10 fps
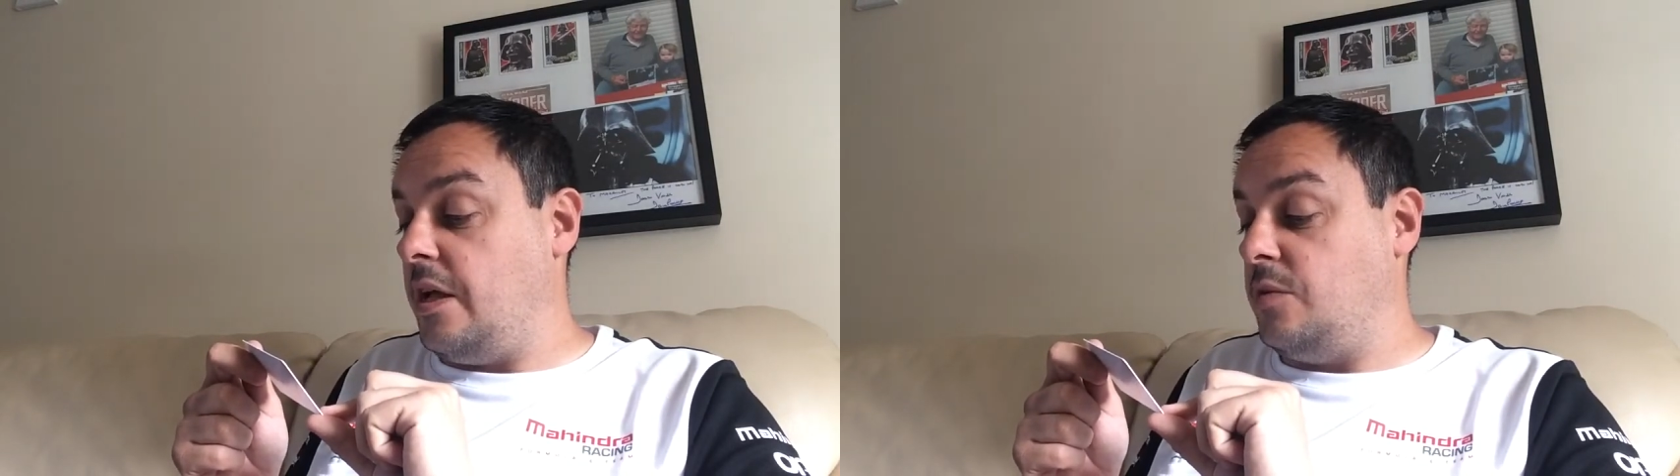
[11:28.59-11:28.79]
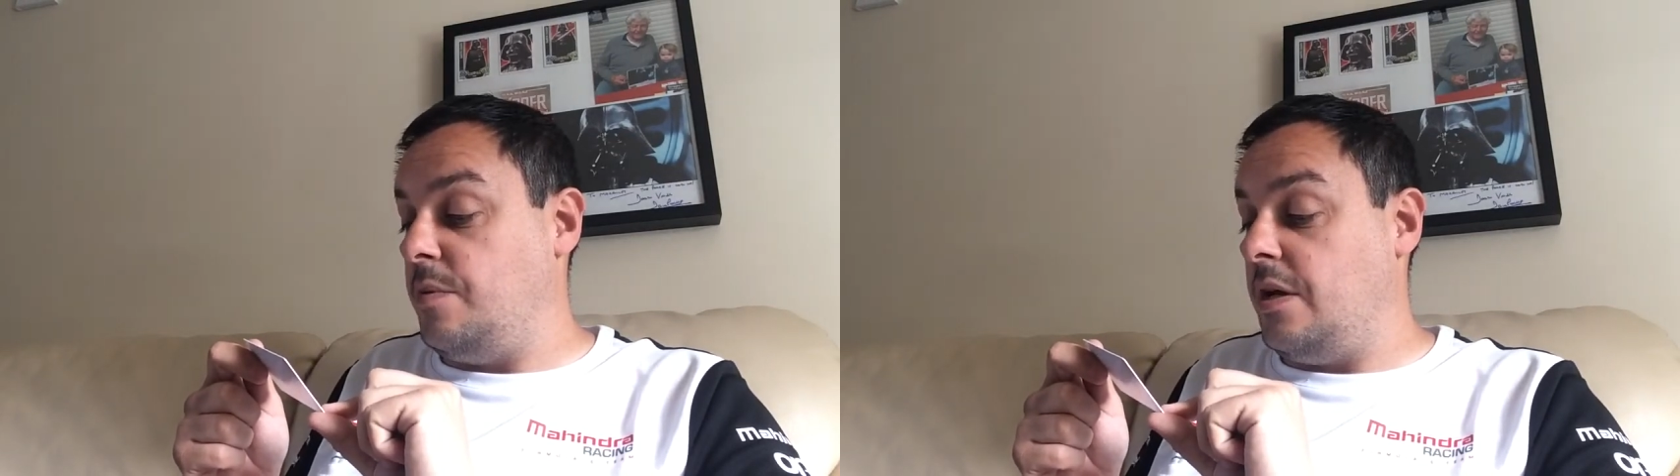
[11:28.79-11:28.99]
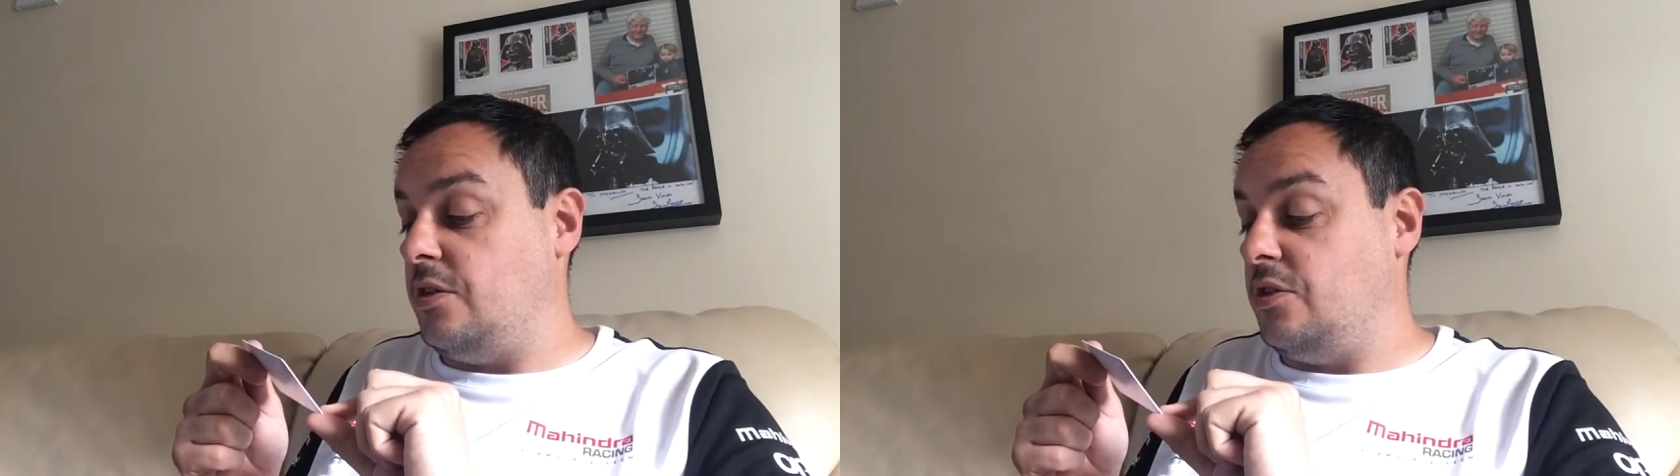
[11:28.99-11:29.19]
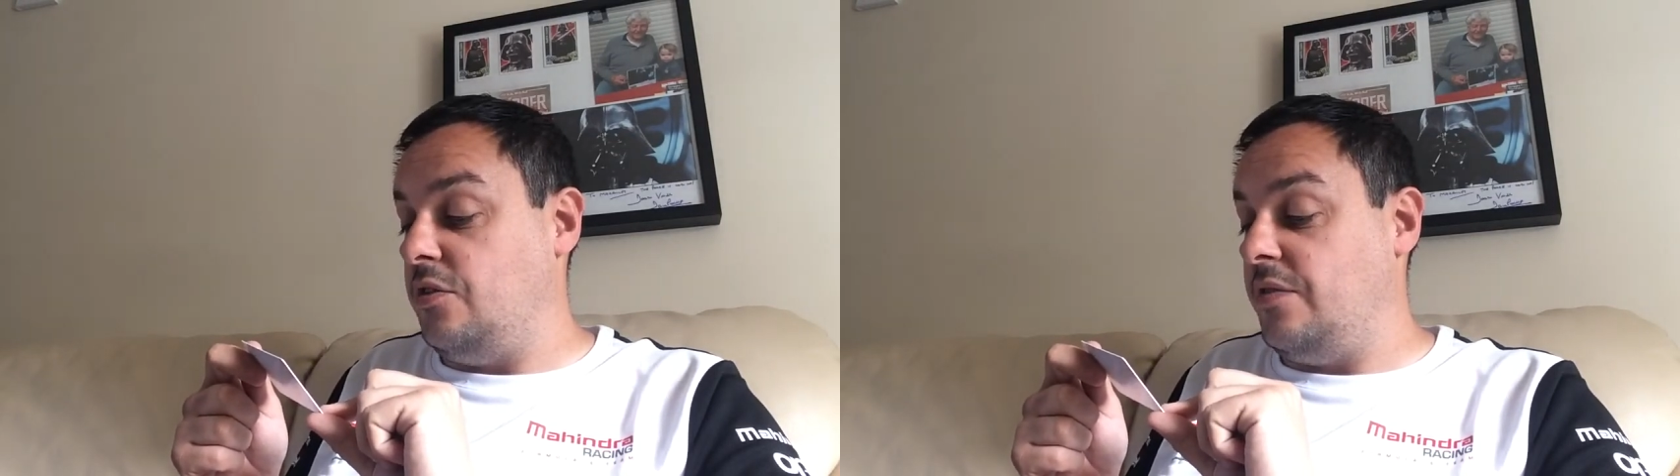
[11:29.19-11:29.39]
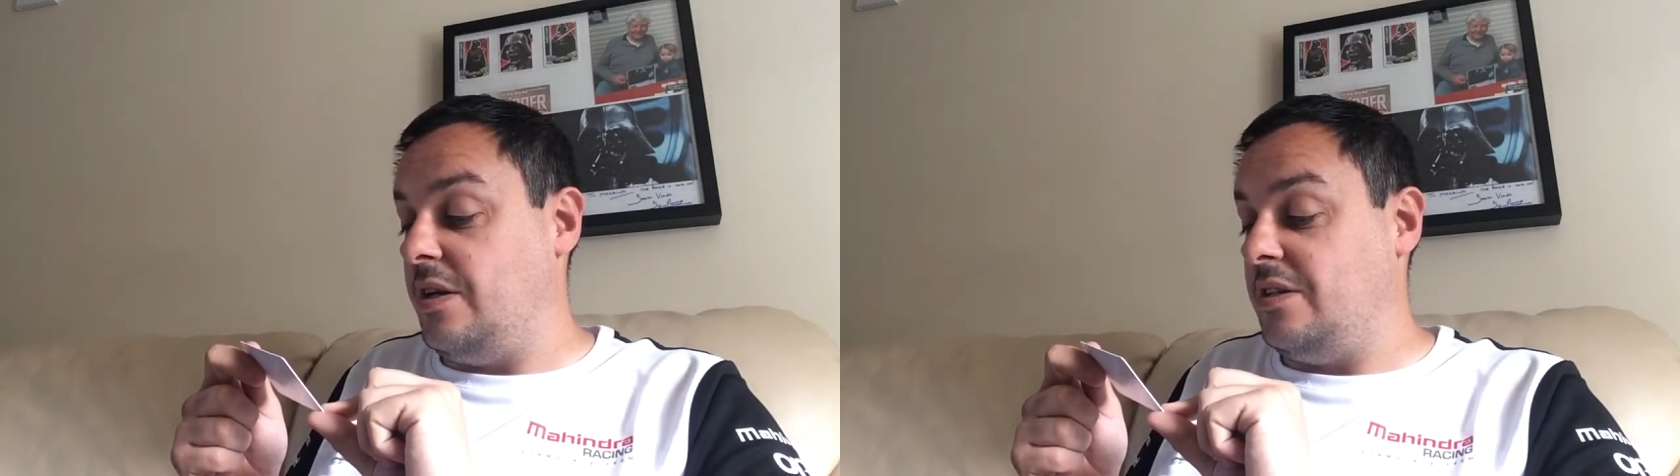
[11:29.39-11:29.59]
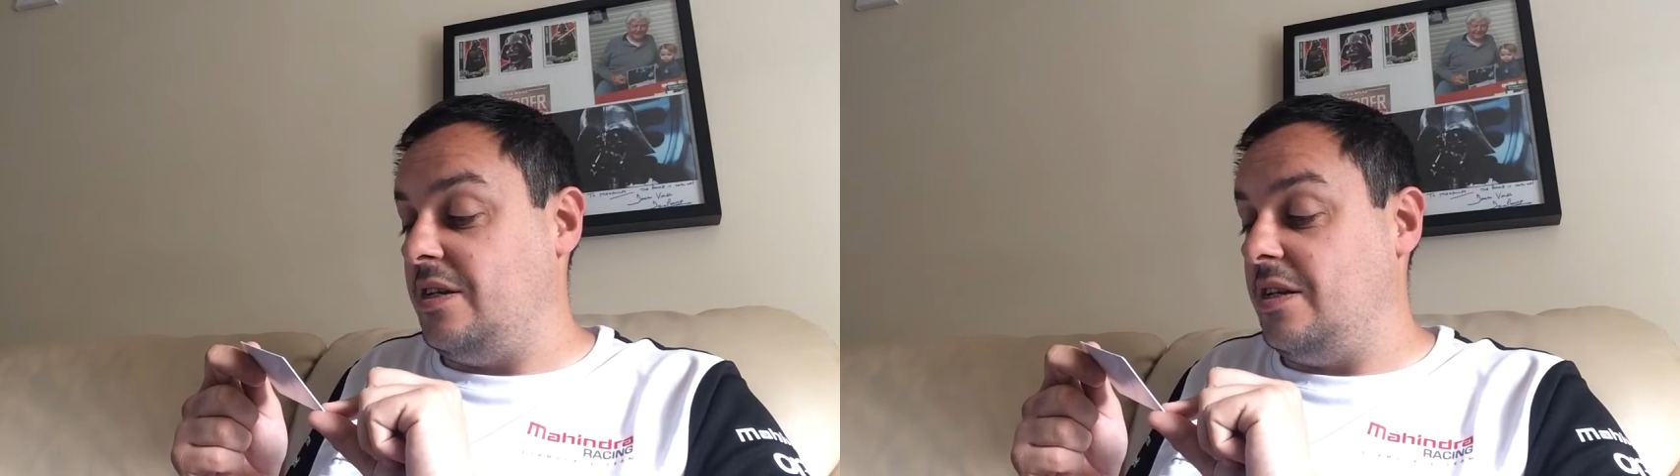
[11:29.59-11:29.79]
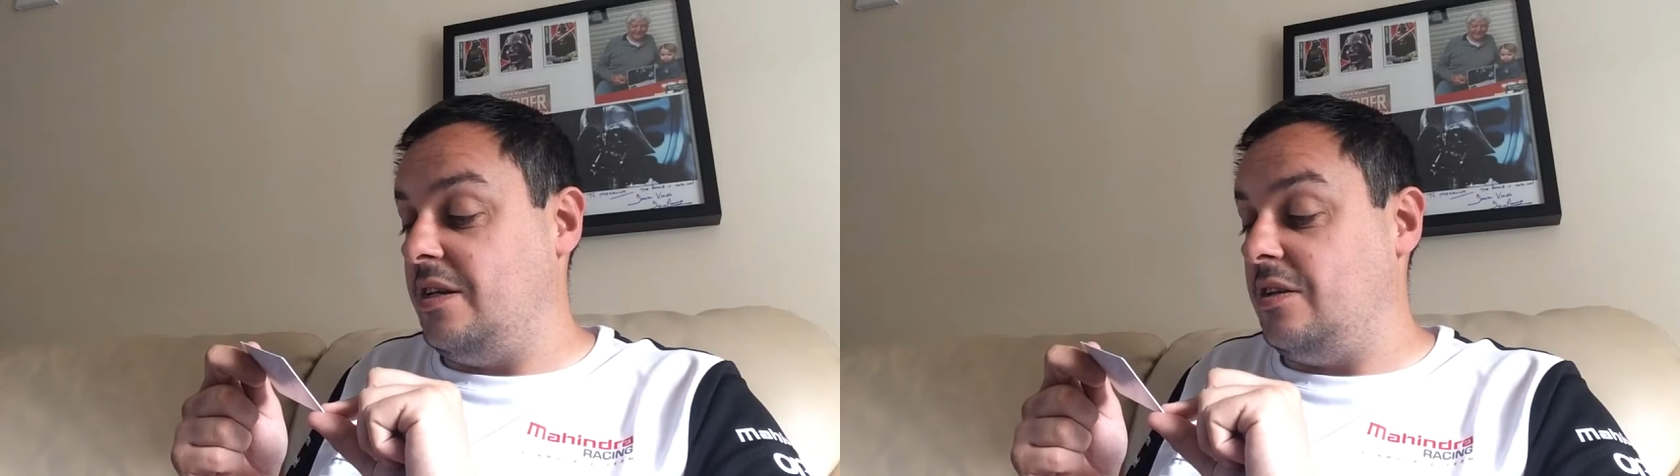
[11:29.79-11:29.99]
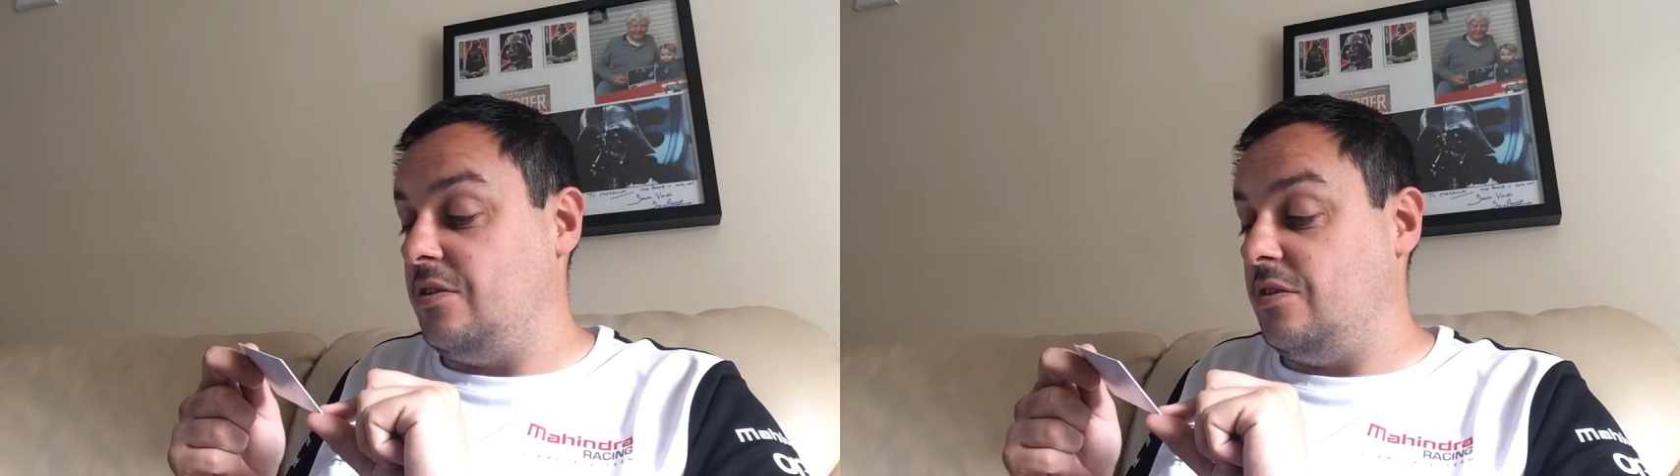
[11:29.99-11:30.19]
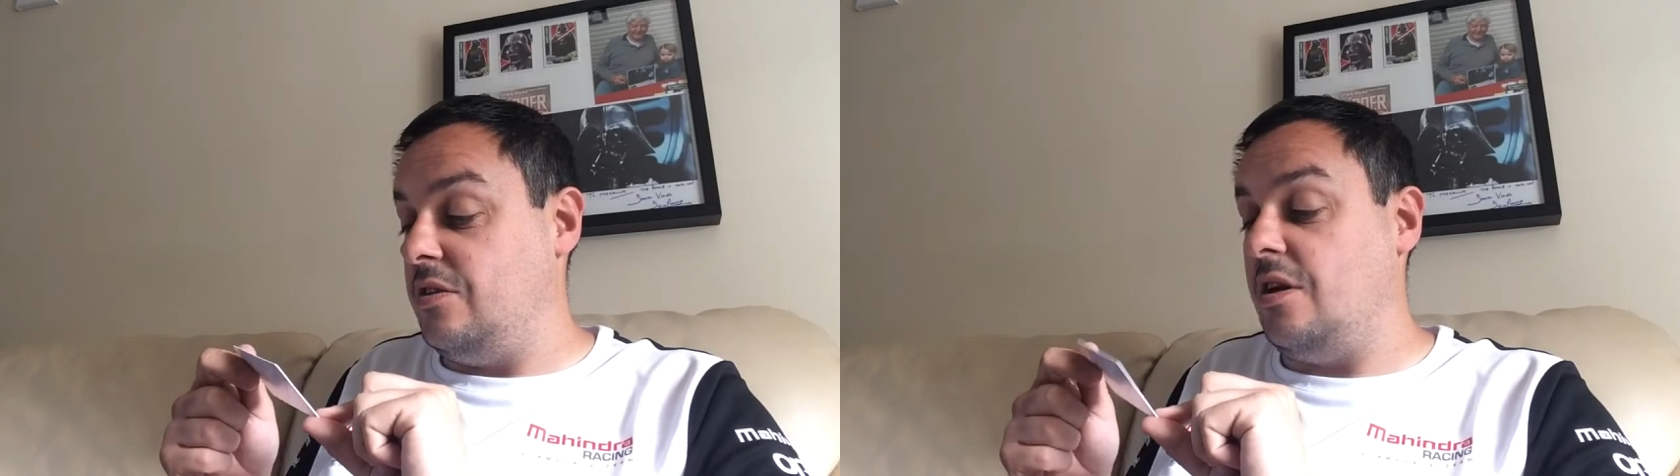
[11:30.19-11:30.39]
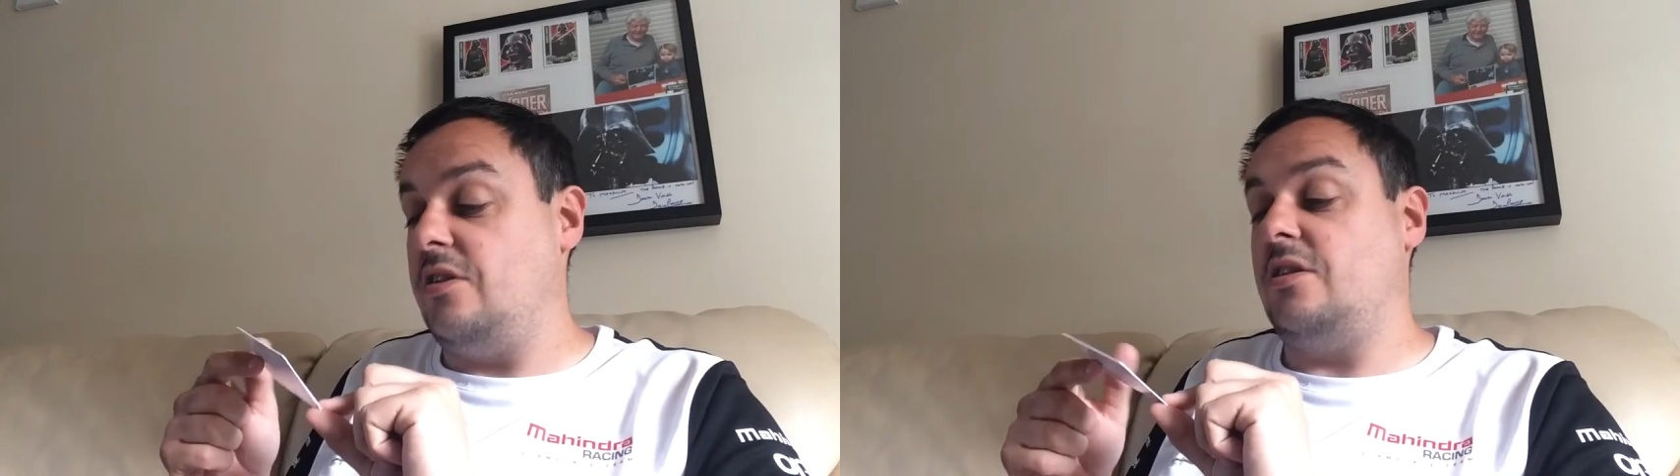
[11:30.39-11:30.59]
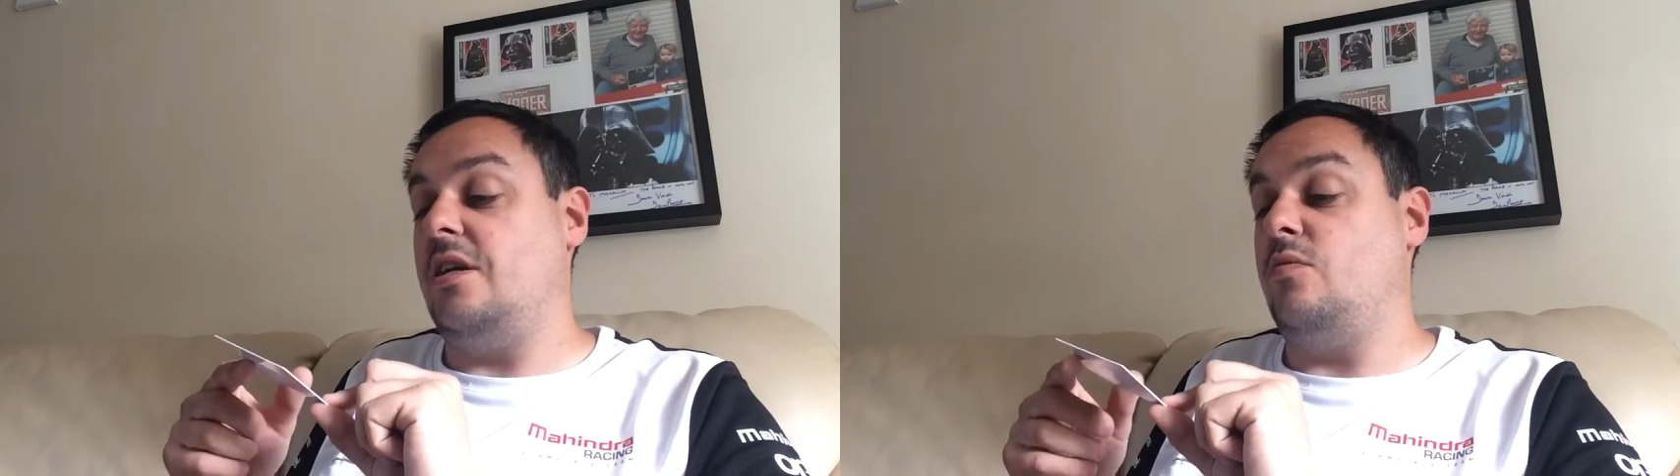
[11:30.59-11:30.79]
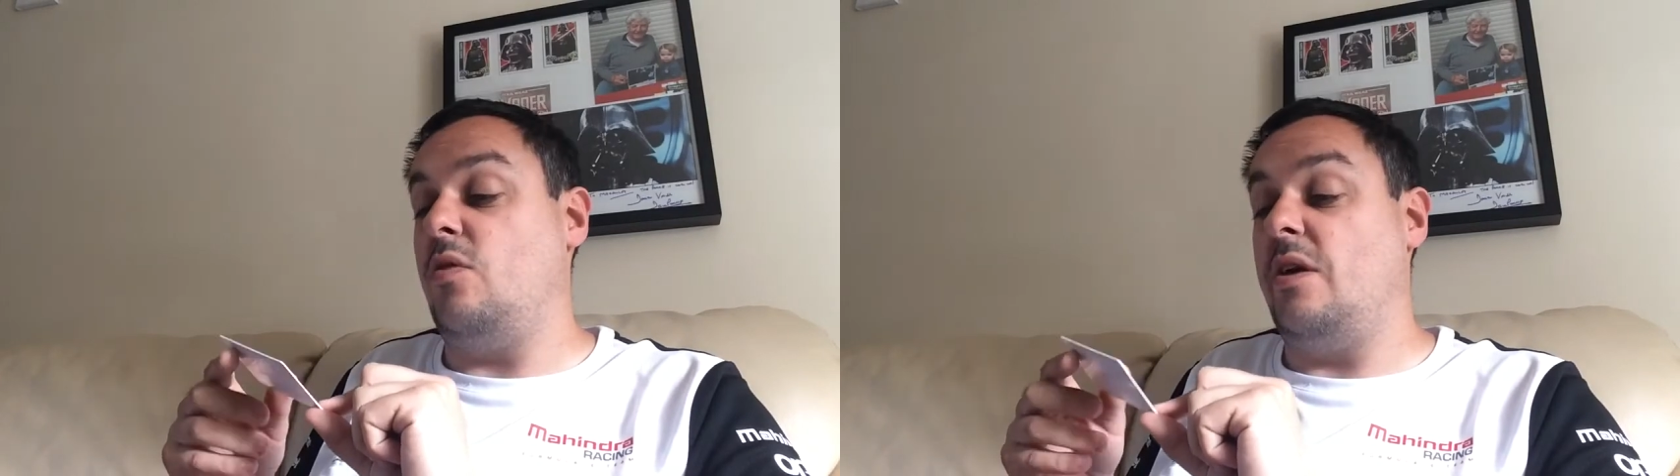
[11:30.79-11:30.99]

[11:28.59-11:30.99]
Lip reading: Expires 1981,